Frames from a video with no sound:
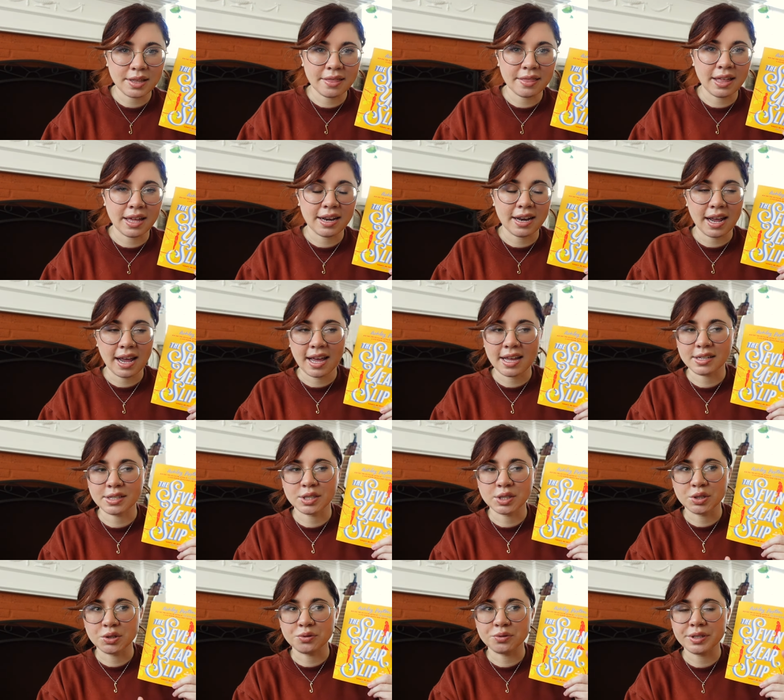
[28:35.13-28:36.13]
that has
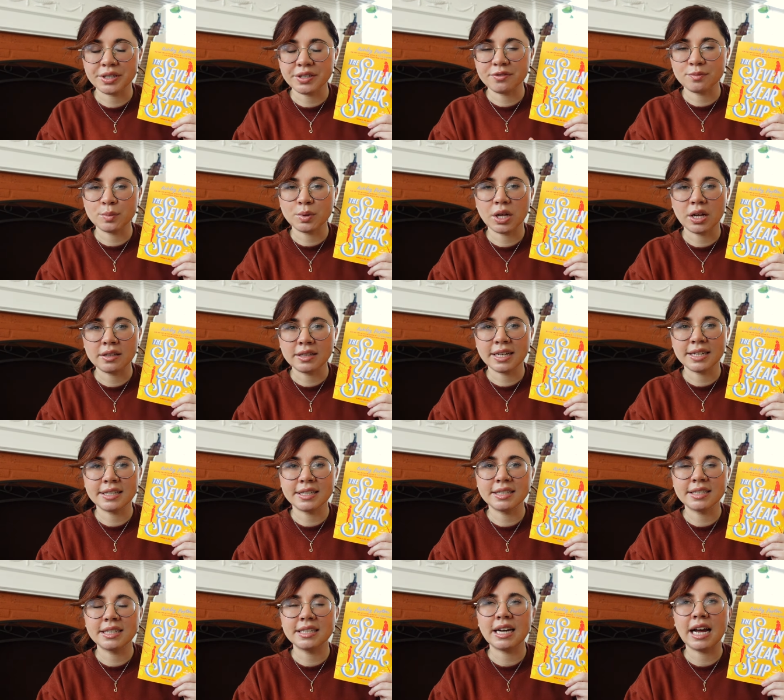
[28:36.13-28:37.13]
a grief plotline
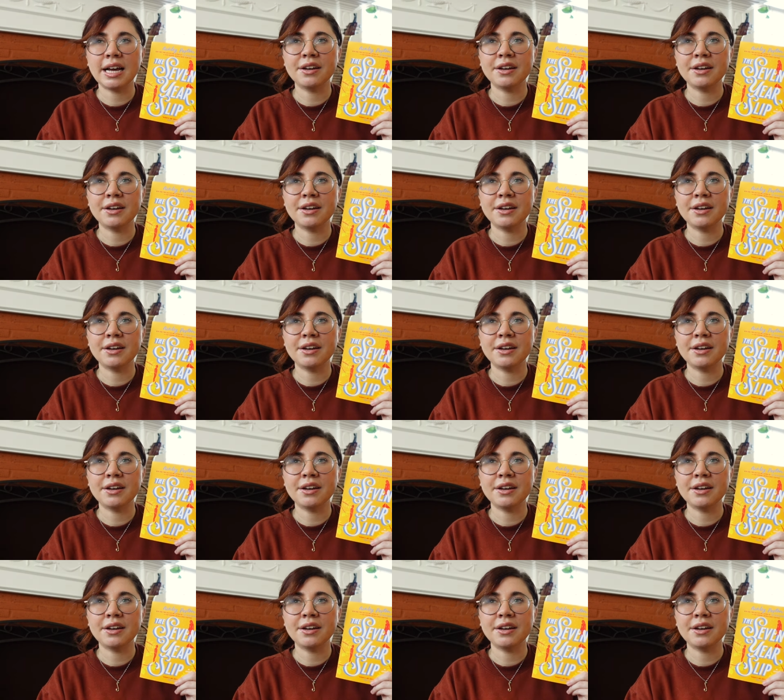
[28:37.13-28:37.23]
in it.